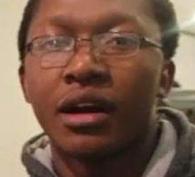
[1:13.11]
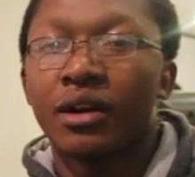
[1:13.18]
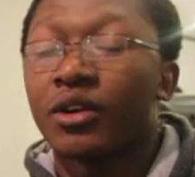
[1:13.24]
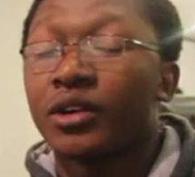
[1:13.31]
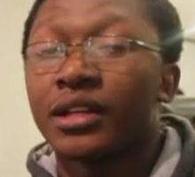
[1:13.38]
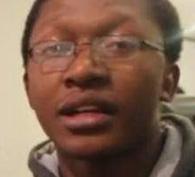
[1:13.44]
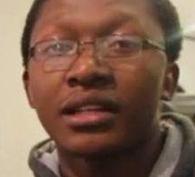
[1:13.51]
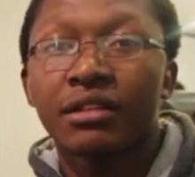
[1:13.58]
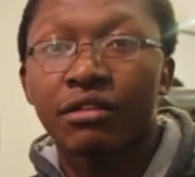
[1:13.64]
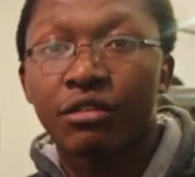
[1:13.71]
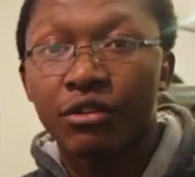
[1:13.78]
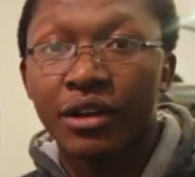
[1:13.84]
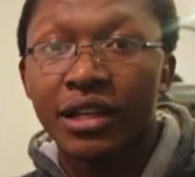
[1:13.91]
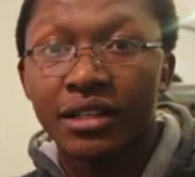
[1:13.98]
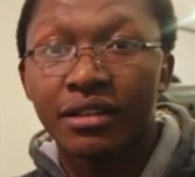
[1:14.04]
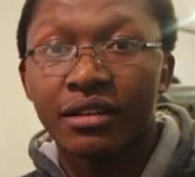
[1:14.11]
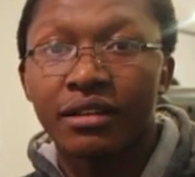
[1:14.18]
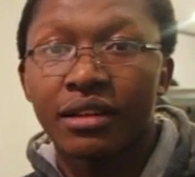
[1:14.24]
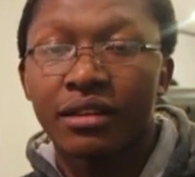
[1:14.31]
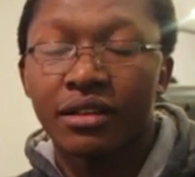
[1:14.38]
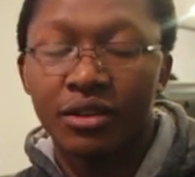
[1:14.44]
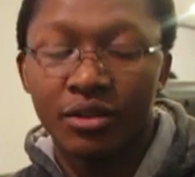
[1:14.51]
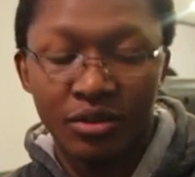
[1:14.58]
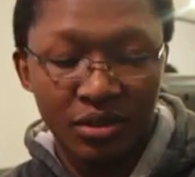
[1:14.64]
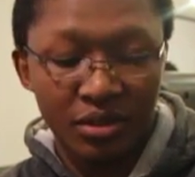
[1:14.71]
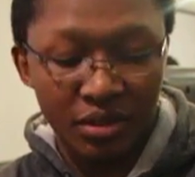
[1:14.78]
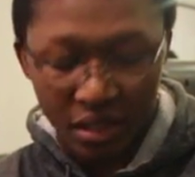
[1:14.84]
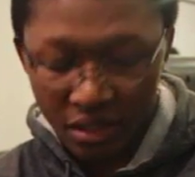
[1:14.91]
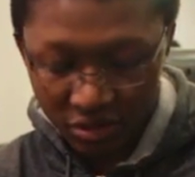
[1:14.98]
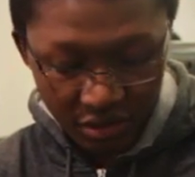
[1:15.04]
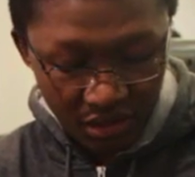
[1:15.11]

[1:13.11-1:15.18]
conductive thread that they use that you